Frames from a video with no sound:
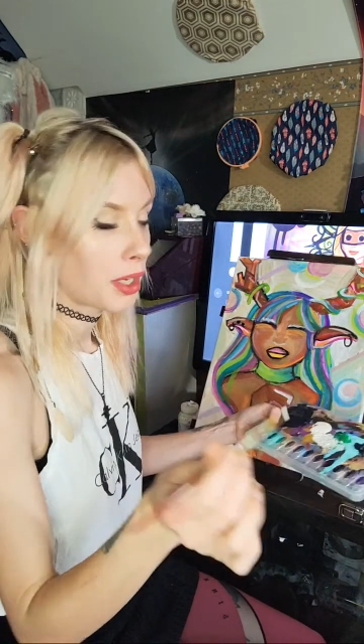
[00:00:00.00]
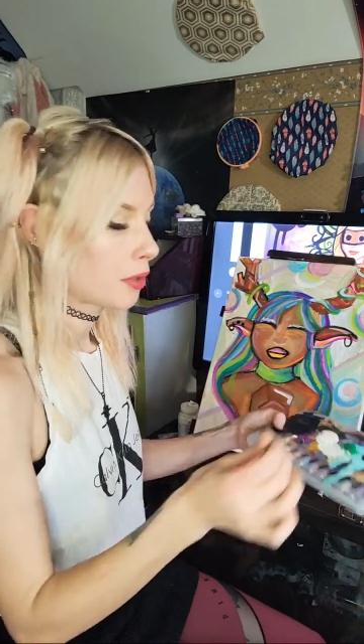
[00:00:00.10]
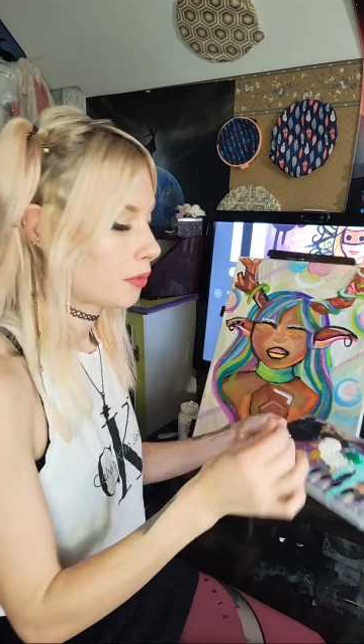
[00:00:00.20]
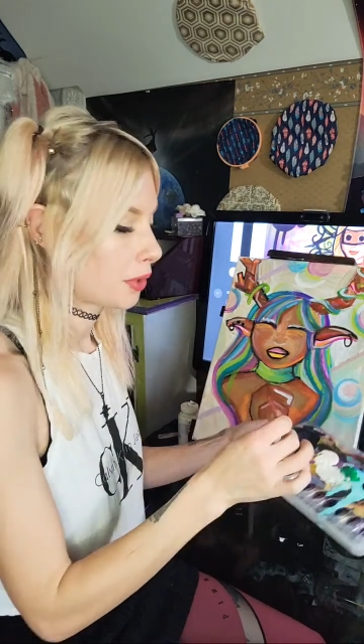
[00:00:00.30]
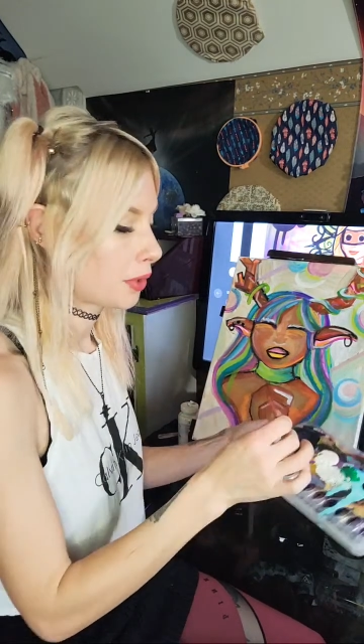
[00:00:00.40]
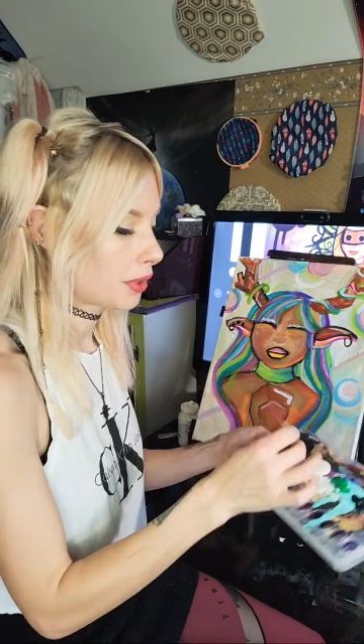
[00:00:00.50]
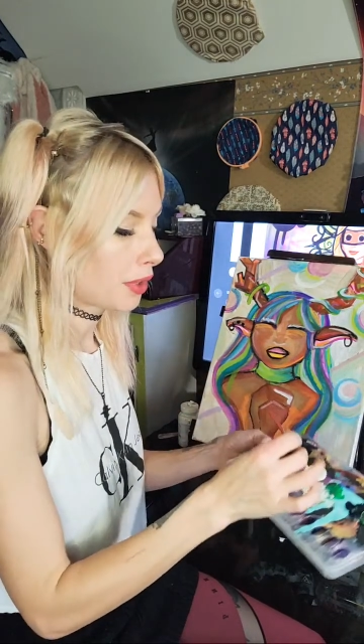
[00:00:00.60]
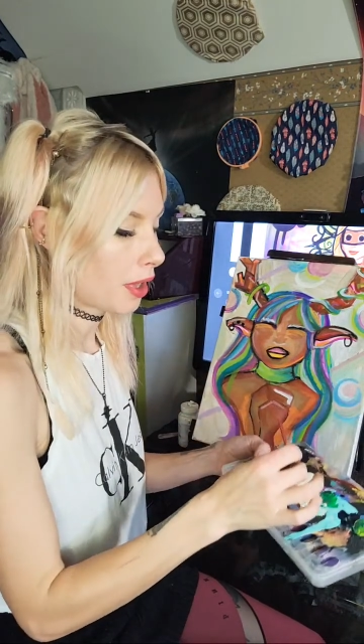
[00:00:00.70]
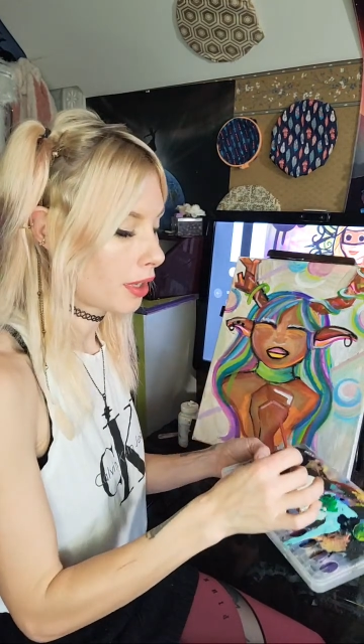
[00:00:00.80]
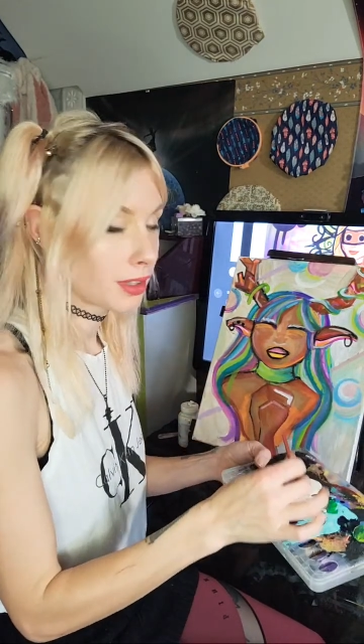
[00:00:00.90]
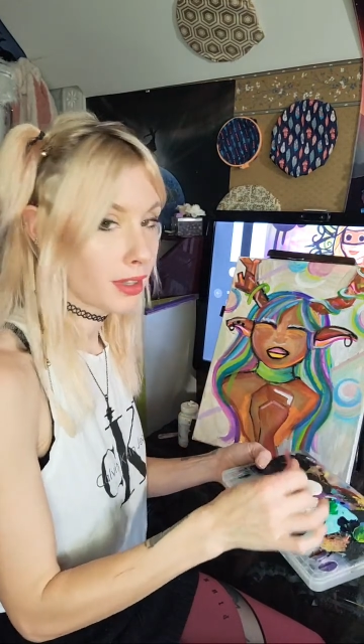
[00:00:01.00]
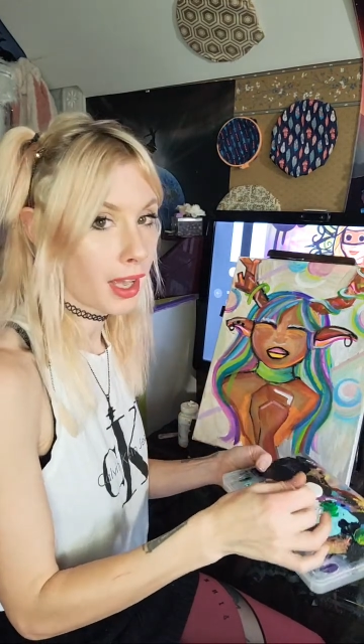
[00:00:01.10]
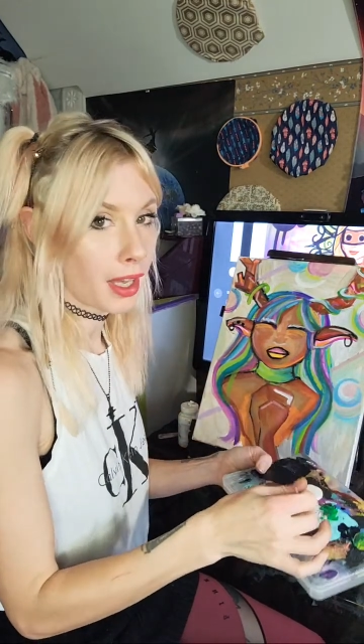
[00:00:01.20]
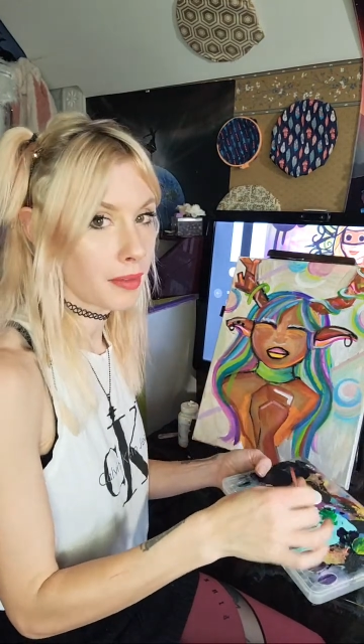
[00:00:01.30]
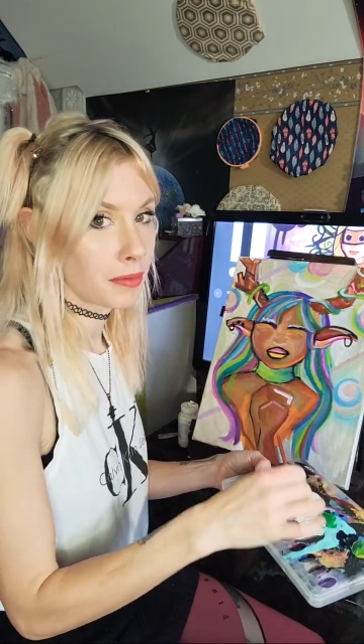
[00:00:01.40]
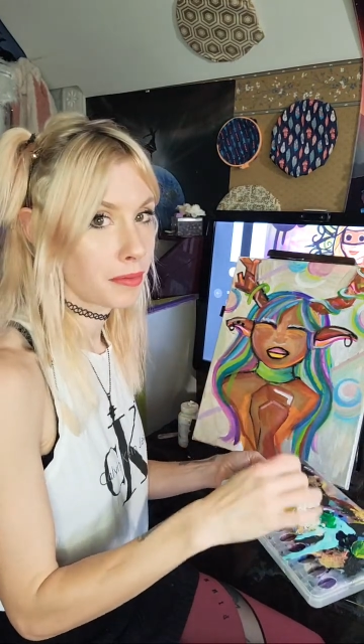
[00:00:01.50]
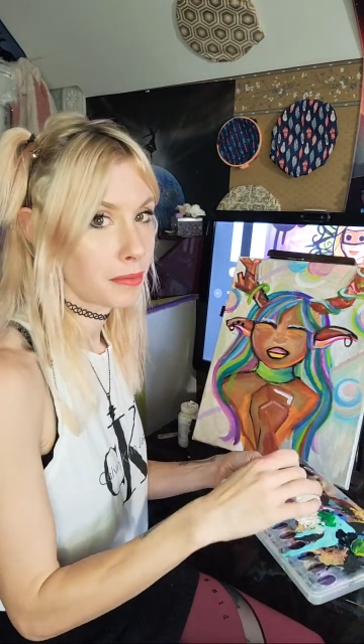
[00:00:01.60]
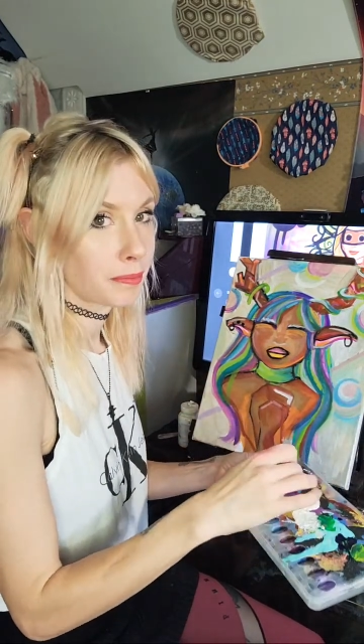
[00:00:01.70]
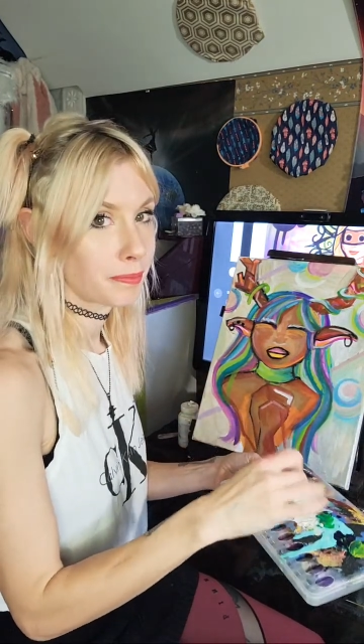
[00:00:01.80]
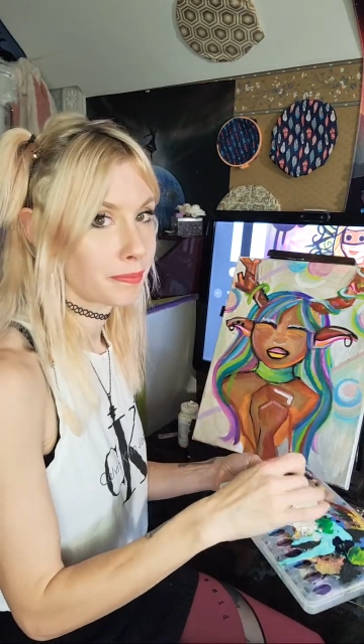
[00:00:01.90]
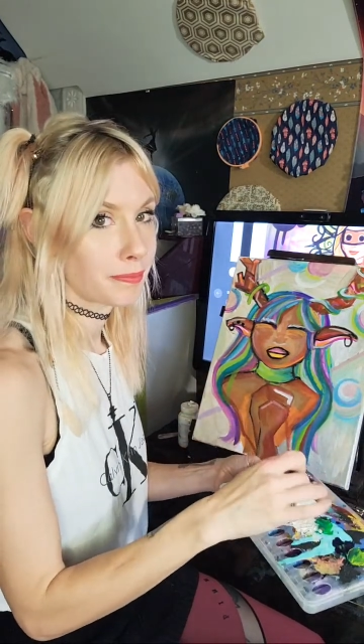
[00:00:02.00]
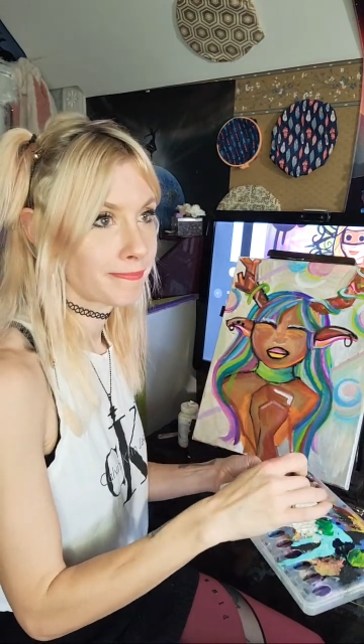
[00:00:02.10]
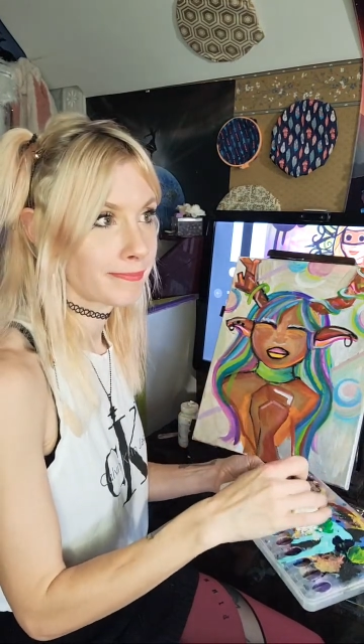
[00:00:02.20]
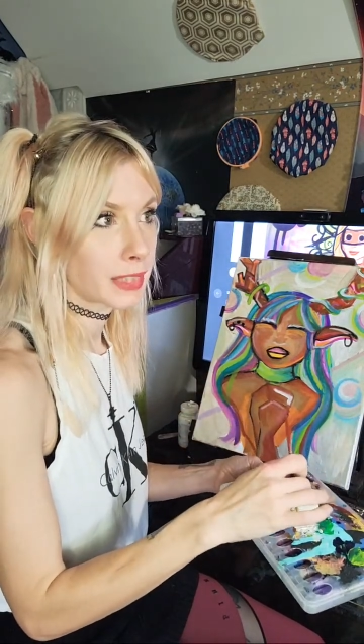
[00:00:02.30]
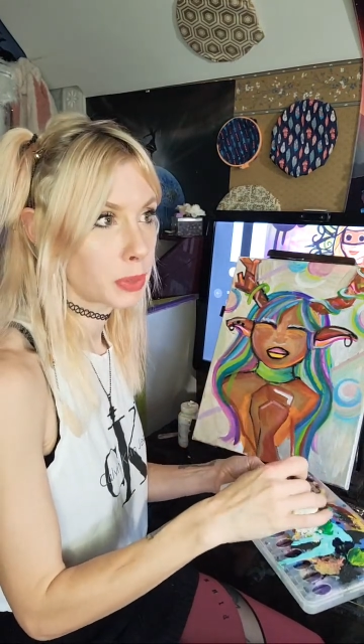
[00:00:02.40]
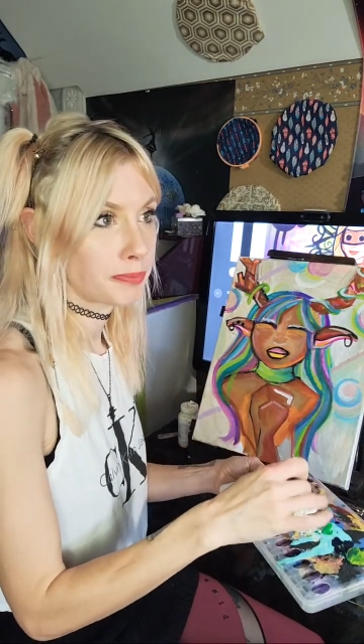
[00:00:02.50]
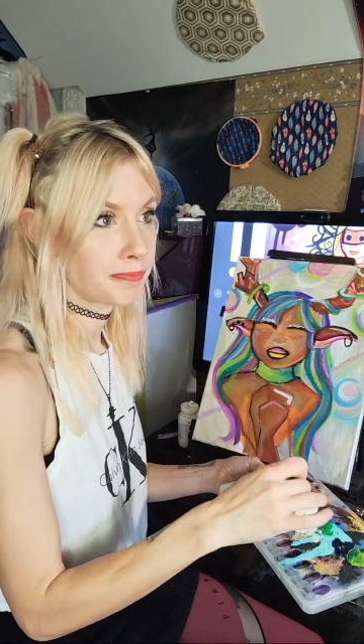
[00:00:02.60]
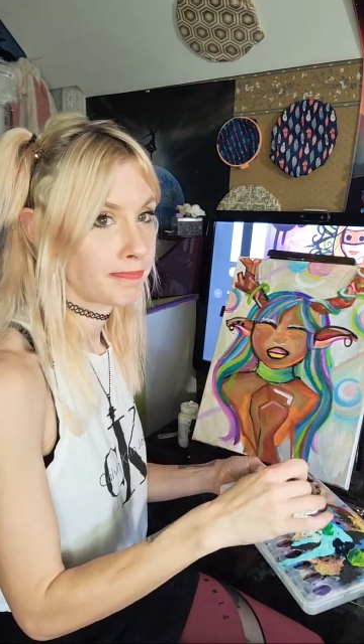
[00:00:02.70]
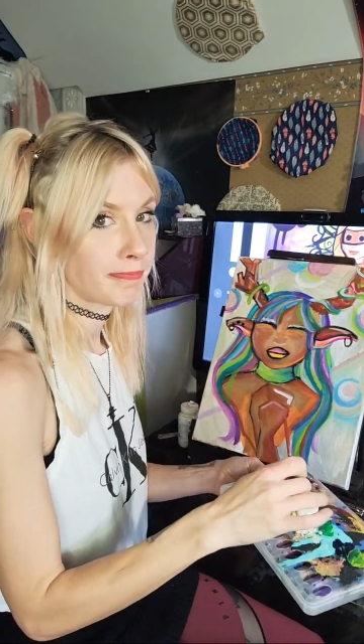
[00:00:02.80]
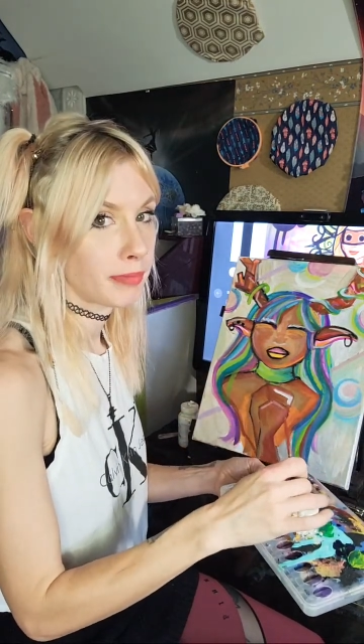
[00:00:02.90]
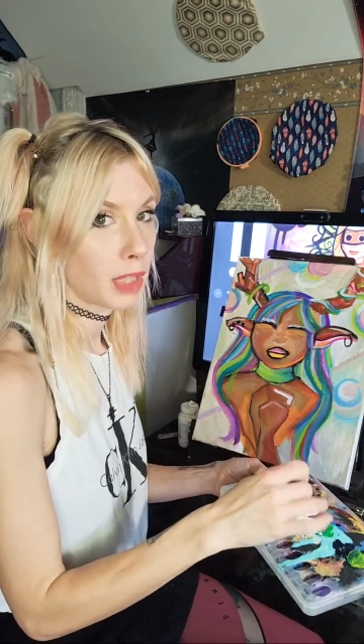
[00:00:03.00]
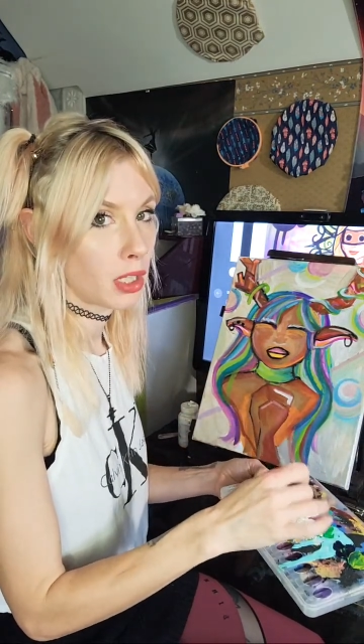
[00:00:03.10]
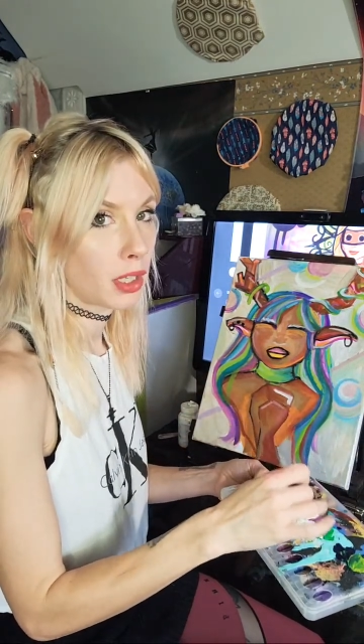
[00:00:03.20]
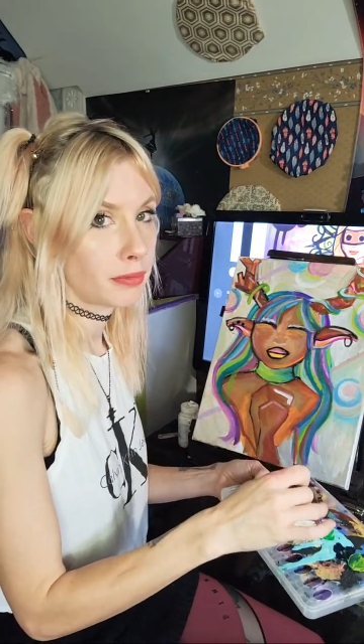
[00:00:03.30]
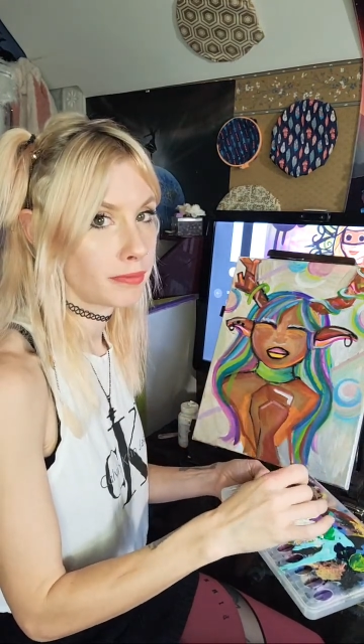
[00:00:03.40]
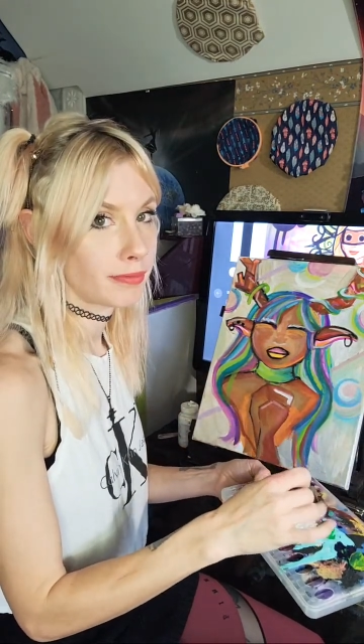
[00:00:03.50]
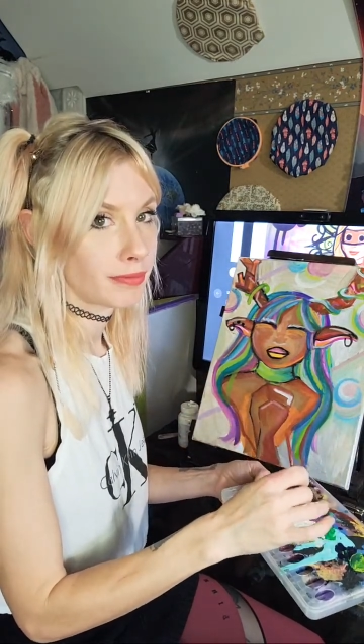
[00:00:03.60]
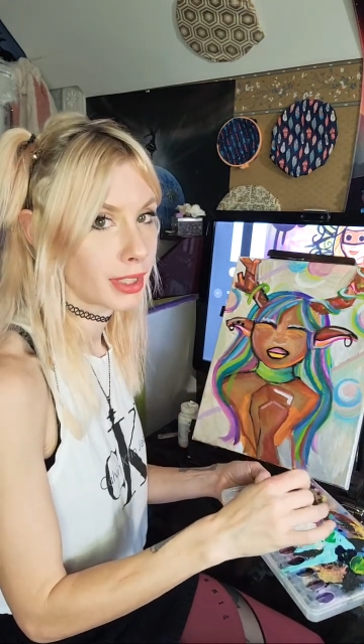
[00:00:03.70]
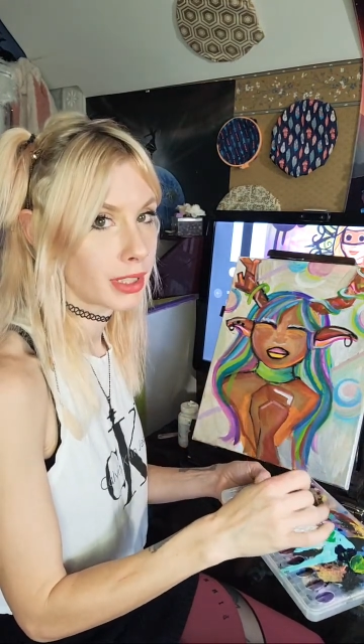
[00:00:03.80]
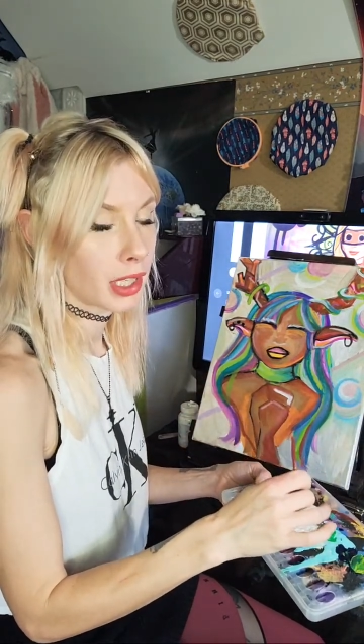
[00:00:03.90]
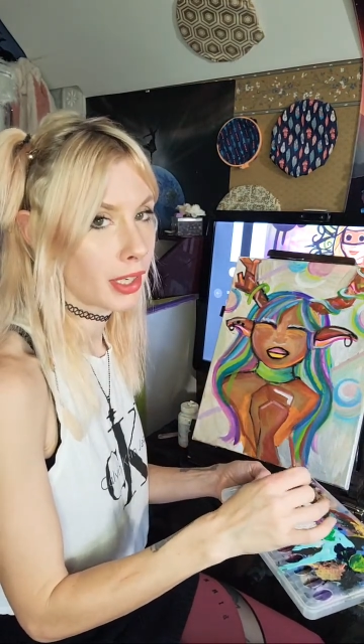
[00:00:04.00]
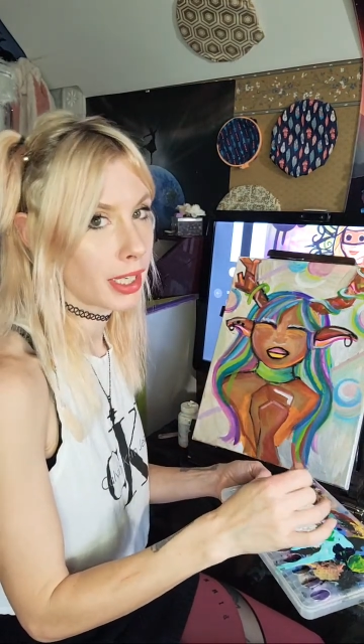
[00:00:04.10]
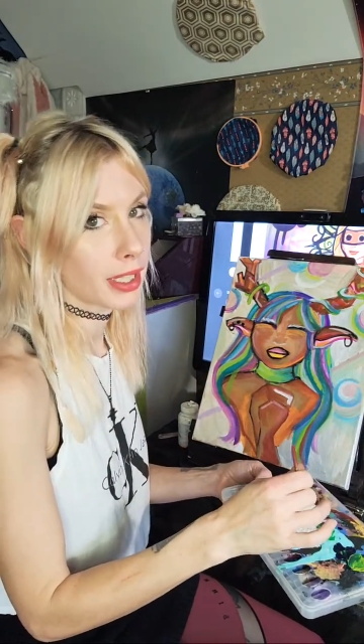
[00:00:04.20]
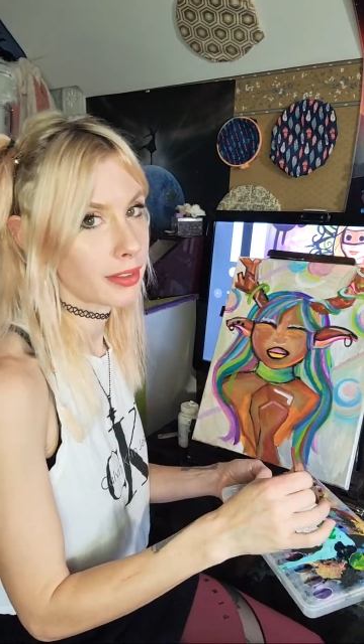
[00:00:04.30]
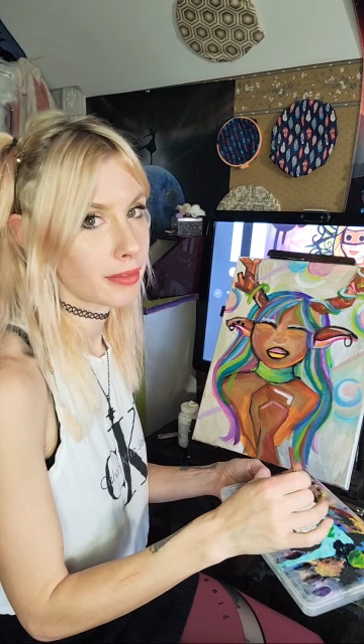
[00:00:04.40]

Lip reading: for a long time. You know? It's curious.